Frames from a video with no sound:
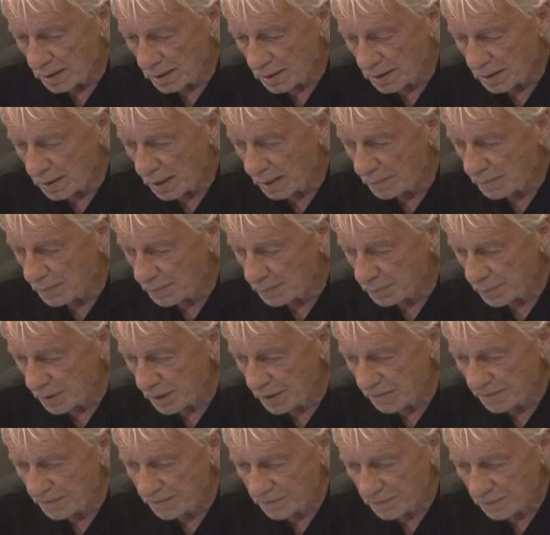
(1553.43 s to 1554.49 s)
I've been playing
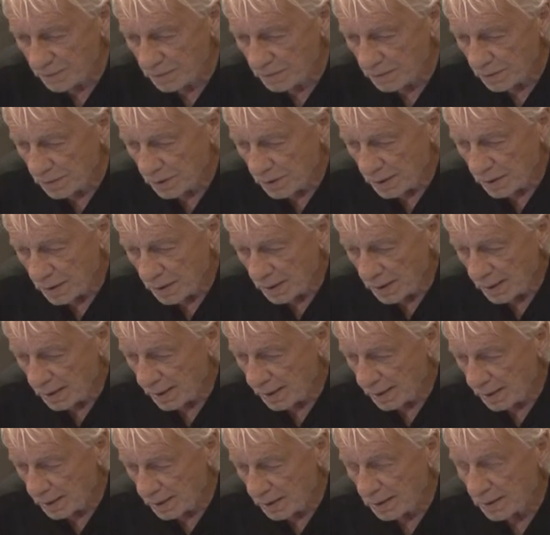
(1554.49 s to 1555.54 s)
for
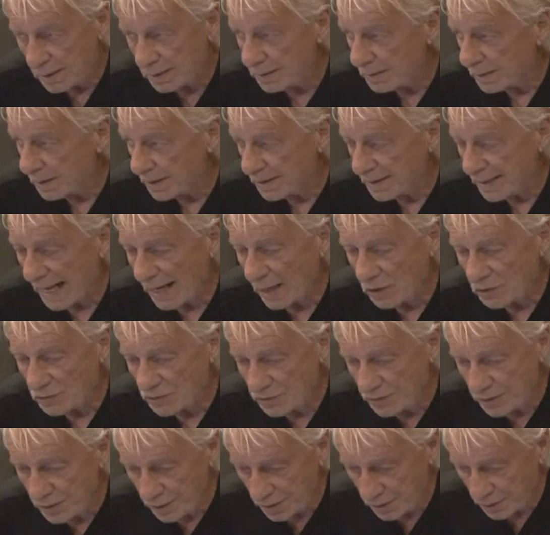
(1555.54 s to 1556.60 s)
1,000
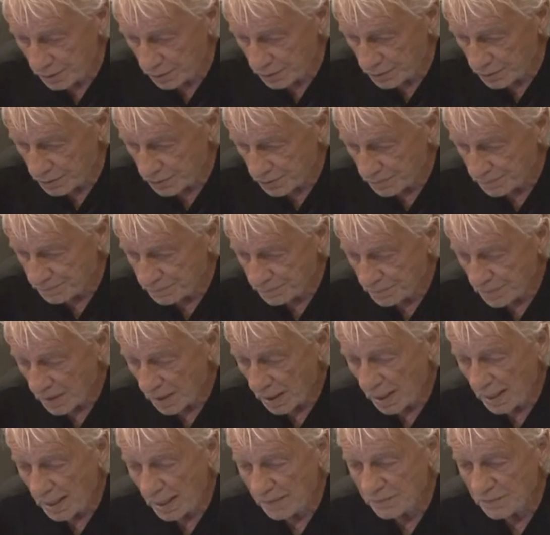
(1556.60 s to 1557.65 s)
years.
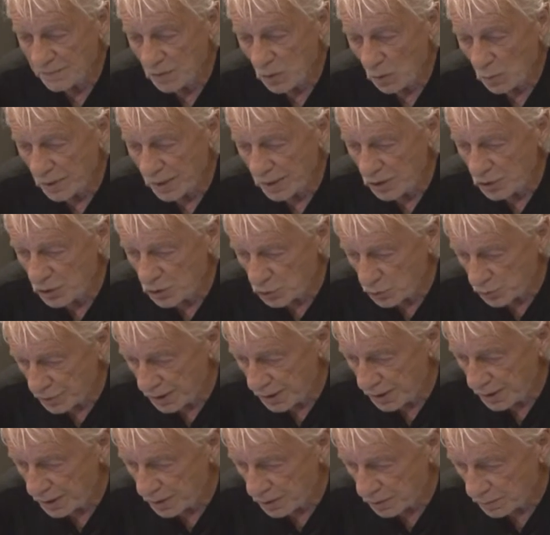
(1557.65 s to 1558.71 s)
I have no
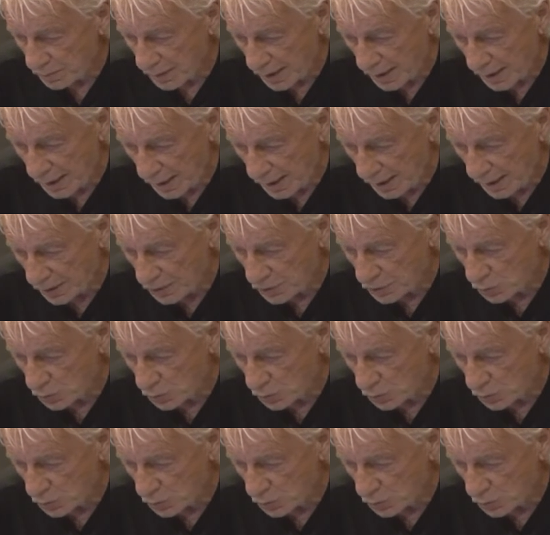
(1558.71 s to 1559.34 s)
injury to my hands